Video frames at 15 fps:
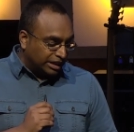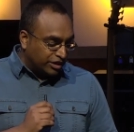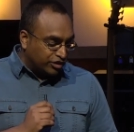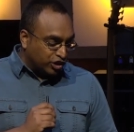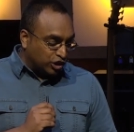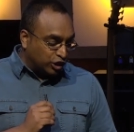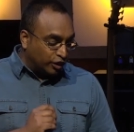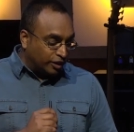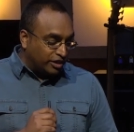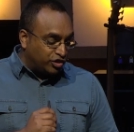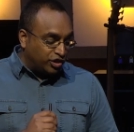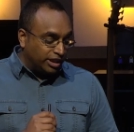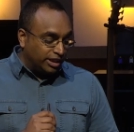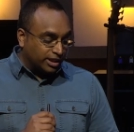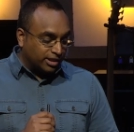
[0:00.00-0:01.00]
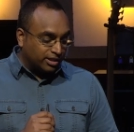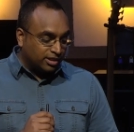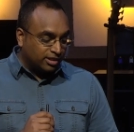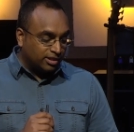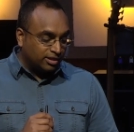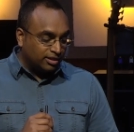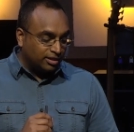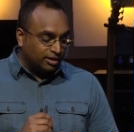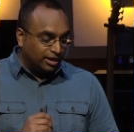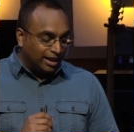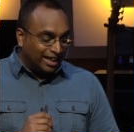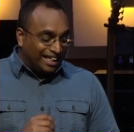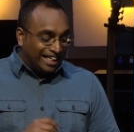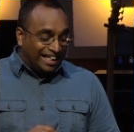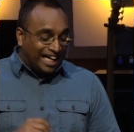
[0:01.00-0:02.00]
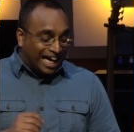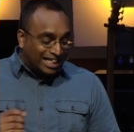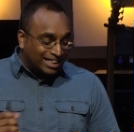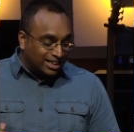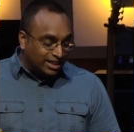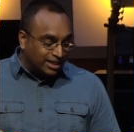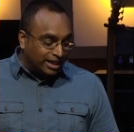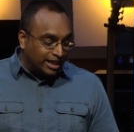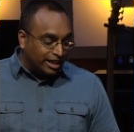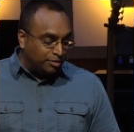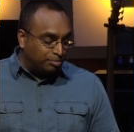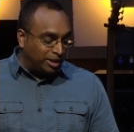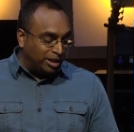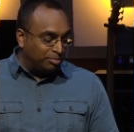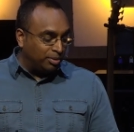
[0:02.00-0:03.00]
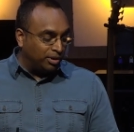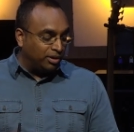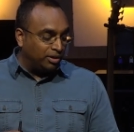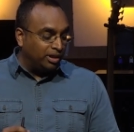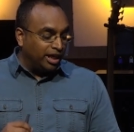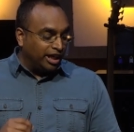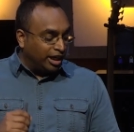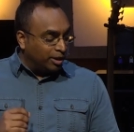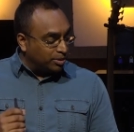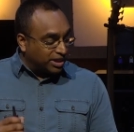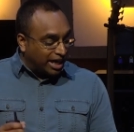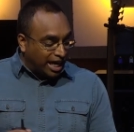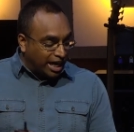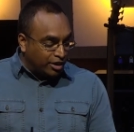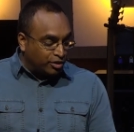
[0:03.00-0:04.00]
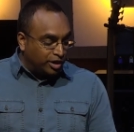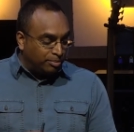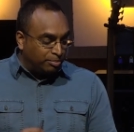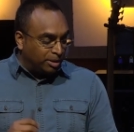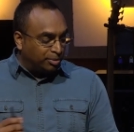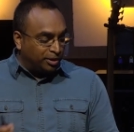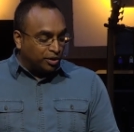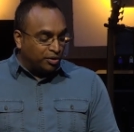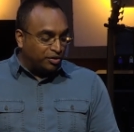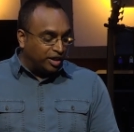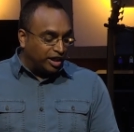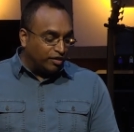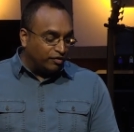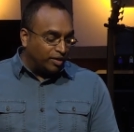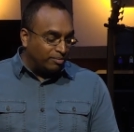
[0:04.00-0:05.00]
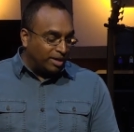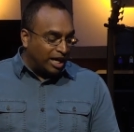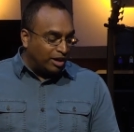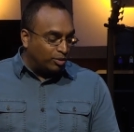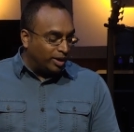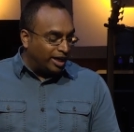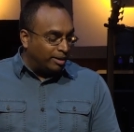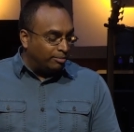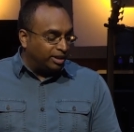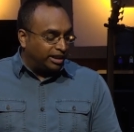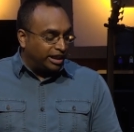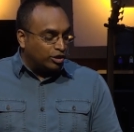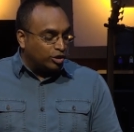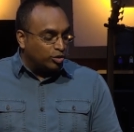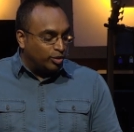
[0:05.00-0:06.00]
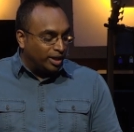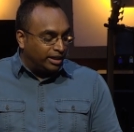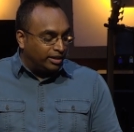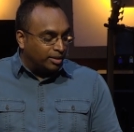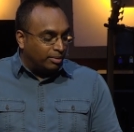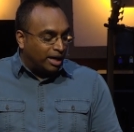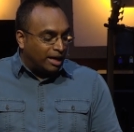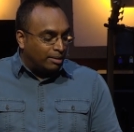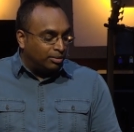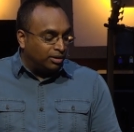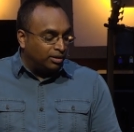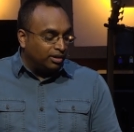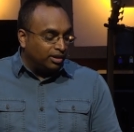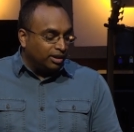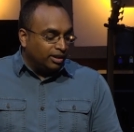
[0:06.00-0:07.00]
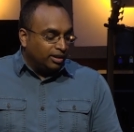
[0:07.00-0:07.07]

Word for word: Just look at Jesus. He castigated people. He was angry. People don't think of him that way, but they don't read the Bible.